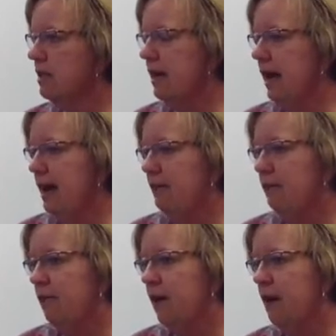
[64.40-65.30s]
that have
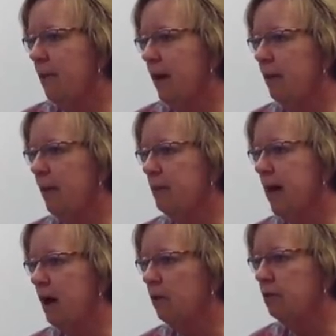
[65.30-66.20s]
come up
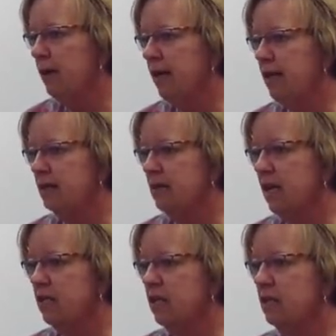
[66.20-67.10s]
about threaded
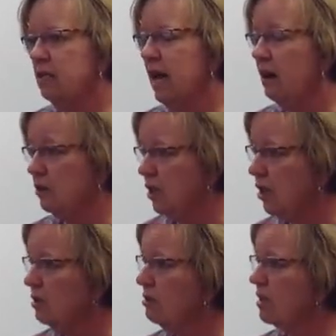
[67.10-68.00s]
discussions, how to
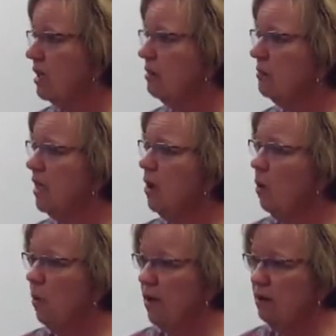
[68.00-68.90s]
use them,
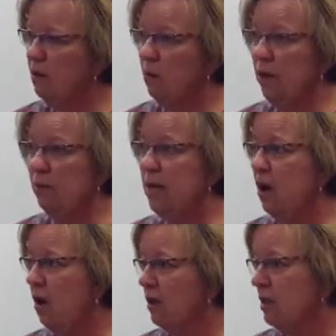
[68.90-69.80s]
what are we
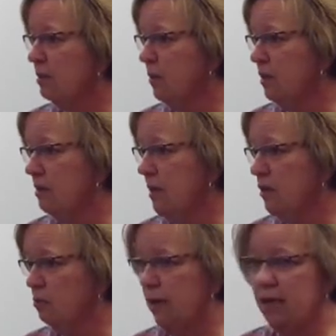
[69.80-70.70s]
all supposed to be
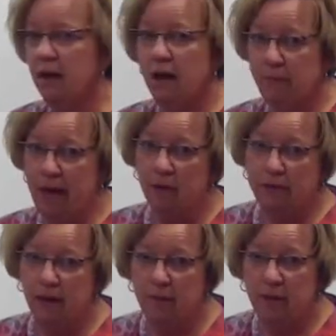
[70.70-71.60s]
doing
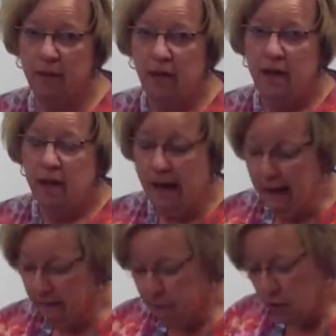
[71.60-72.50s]
about
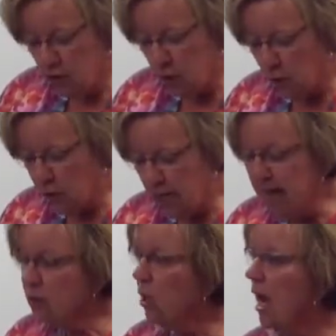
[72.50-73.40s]
them. So
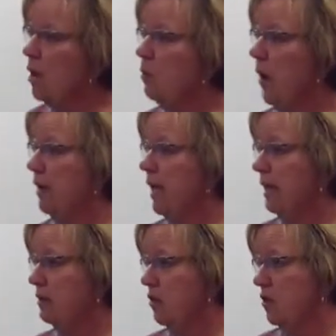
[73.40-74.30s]
that's kind of where I'd
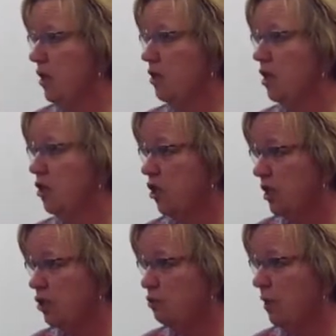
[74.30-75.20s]
like to start, to
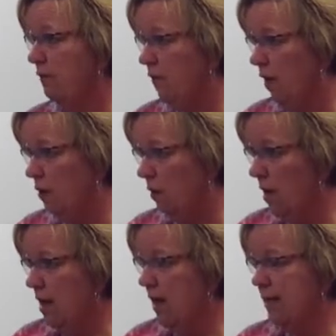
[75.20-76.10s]
just review,
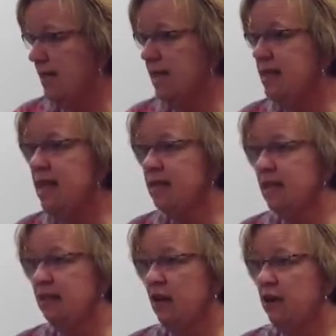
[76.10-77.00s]
because I think
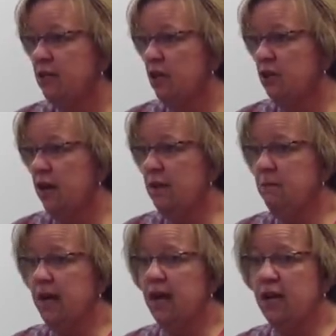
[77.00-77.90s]
that there is a great
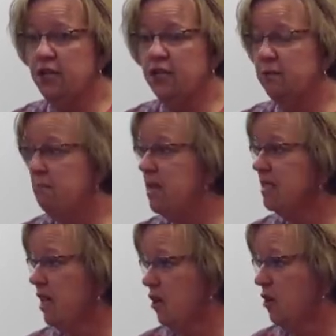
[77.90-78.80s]
big
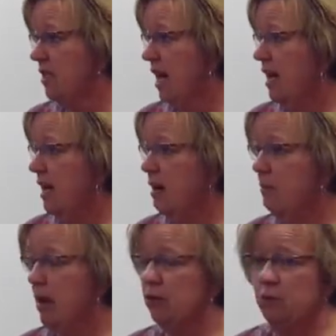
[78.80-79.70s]
misunderstanding
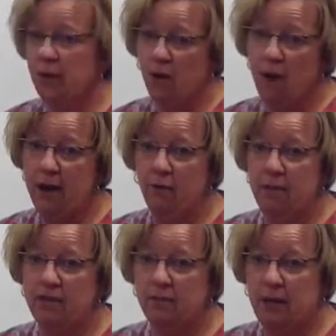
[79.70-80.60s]
about the
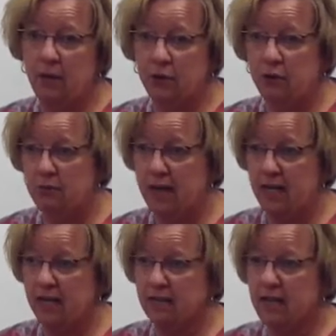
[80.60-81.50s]
requirements about
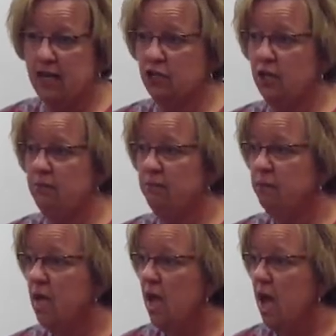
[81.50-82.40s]
threaded discussion.
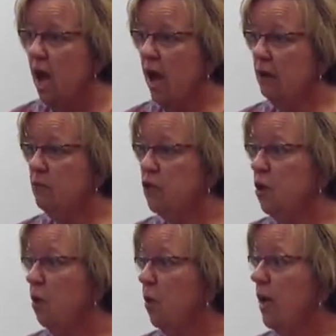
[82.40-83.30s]

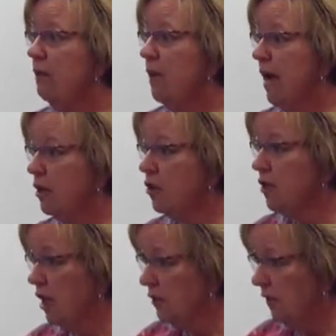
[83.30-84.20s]
So if I could
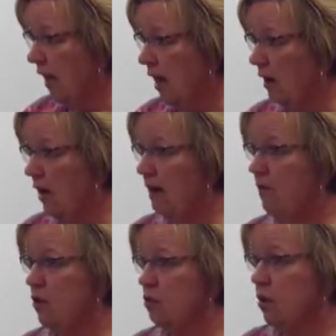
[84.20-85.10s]
start there, if
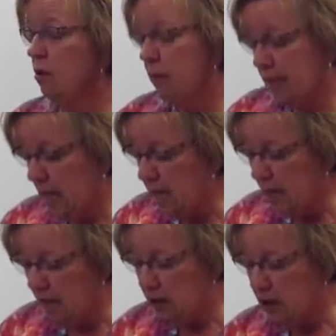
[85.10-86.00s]
it's
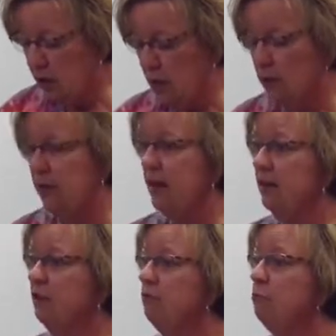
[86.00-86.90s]
redundant to you,
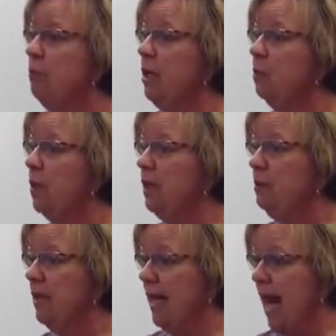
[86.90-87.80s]
then be really,
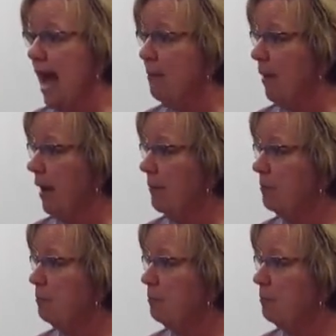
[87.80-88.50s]
really happy